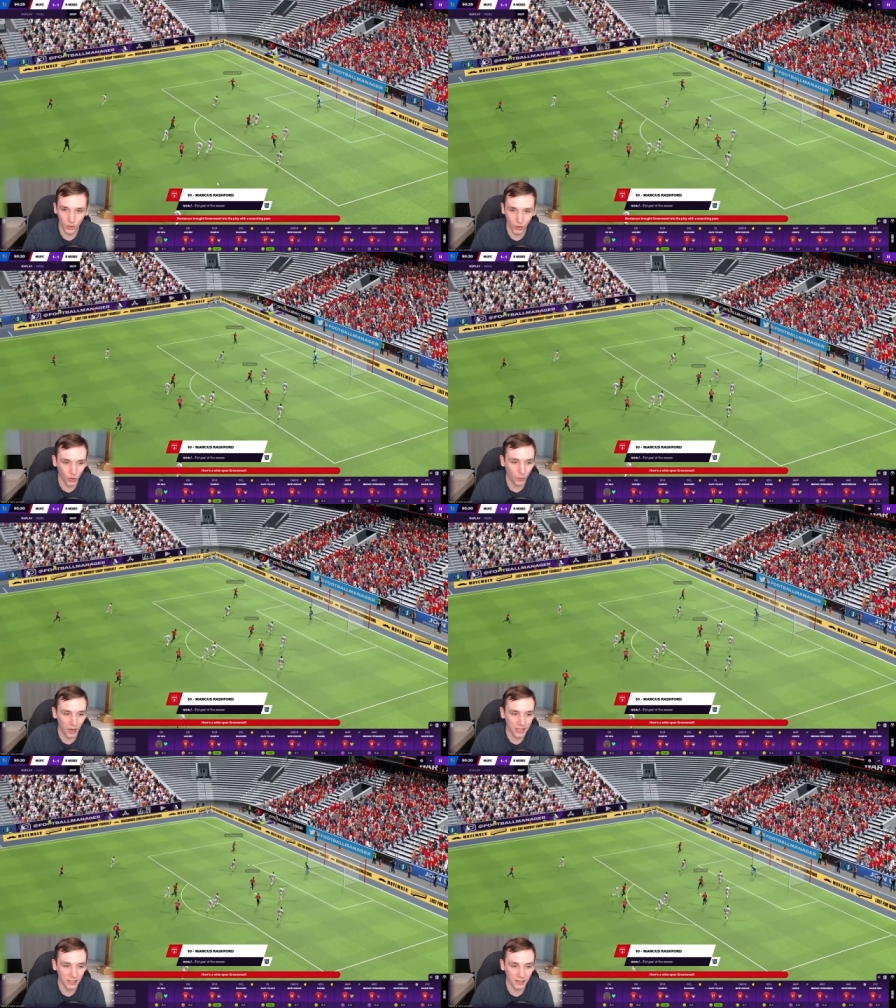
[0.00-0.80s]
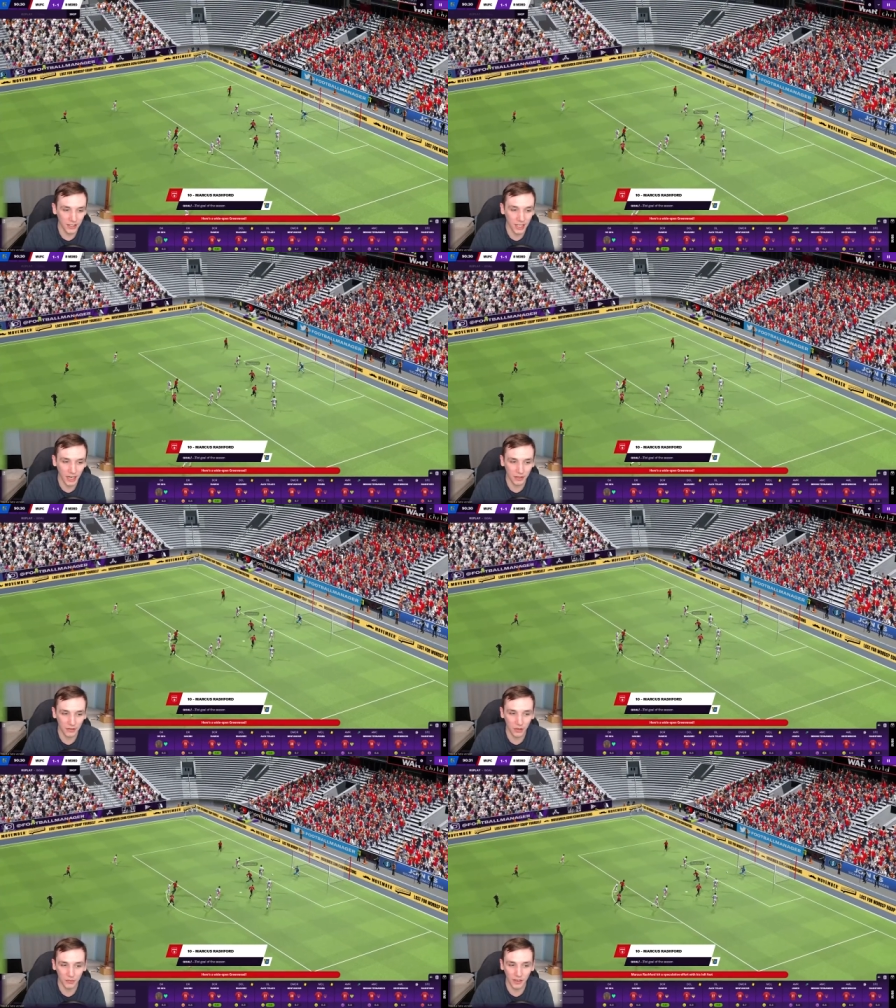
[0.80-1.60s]
to go back to attacking
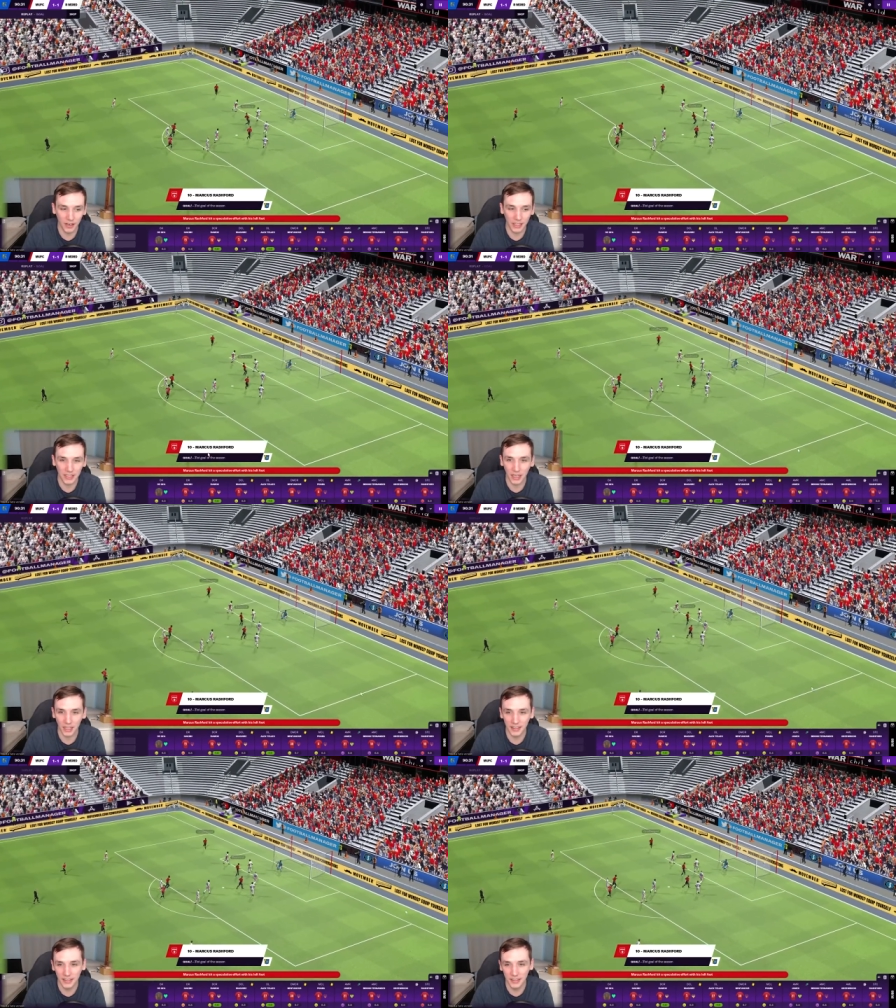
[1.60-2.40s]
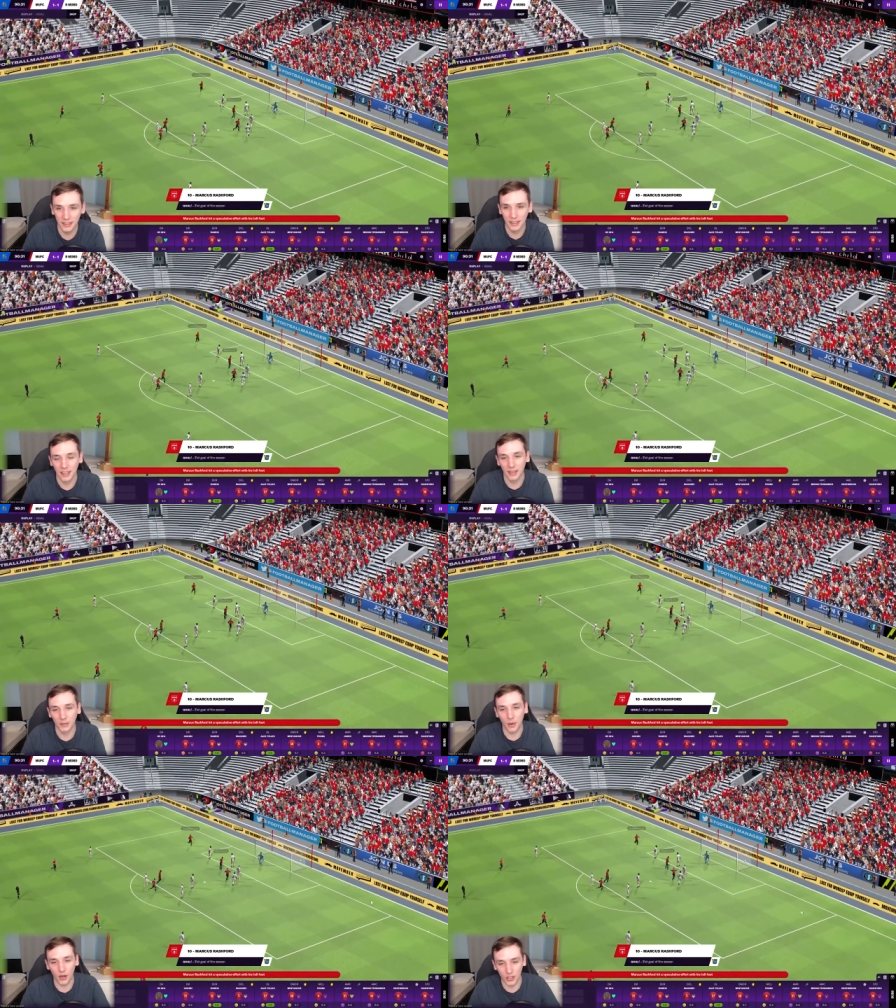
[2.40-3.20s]
from very attacking.
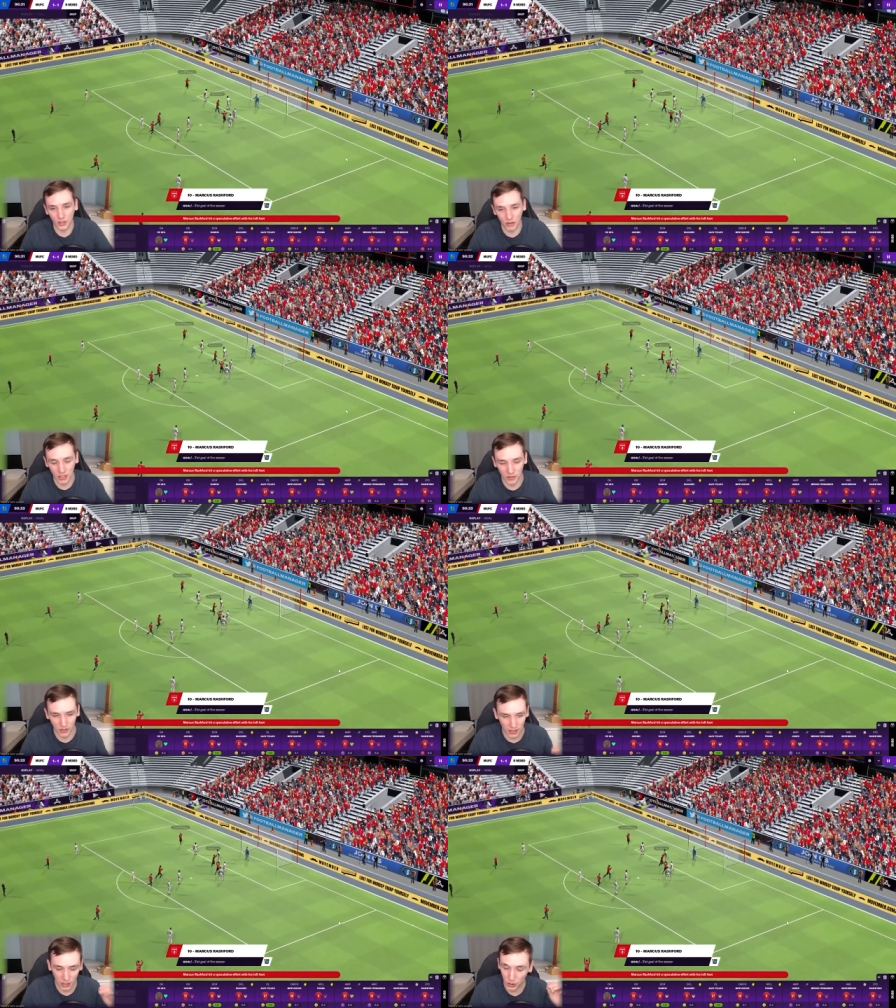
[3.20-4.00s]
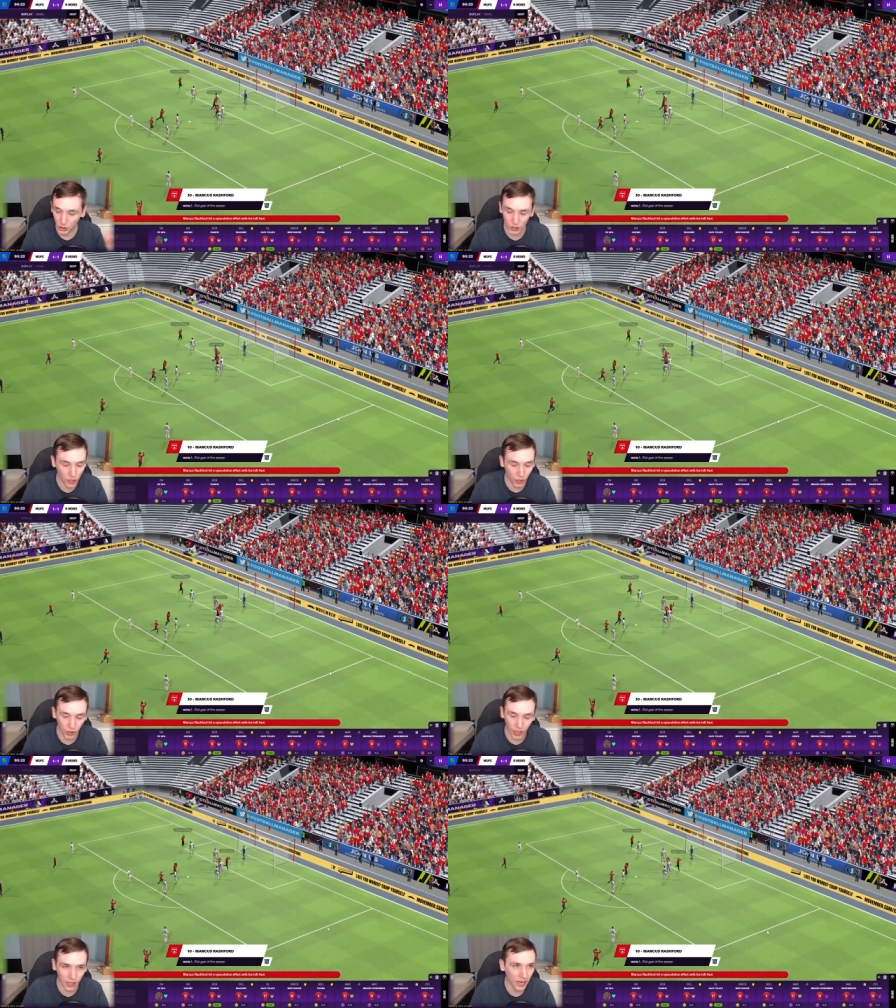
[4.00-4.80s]
Marcus Rashford. He should have scored
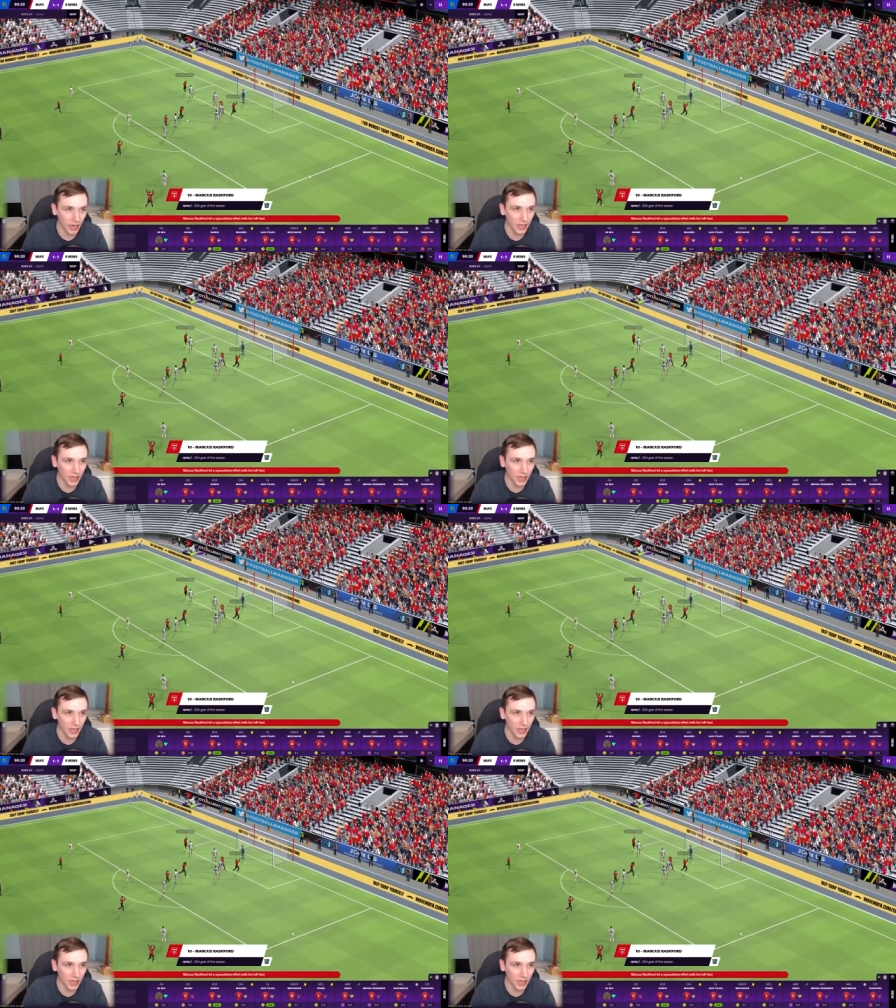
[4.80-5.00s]
earlier.